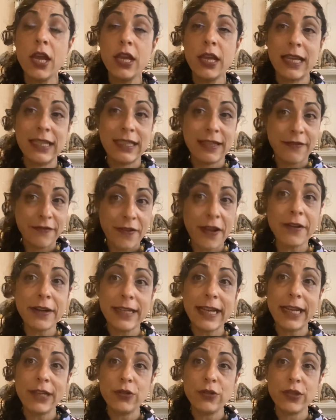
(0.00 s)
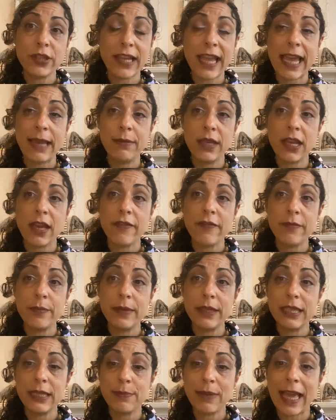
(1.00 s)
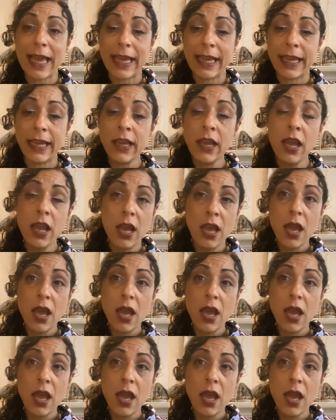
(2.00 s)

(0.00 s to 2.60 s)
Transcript: It's a very dangerous game the government's playing.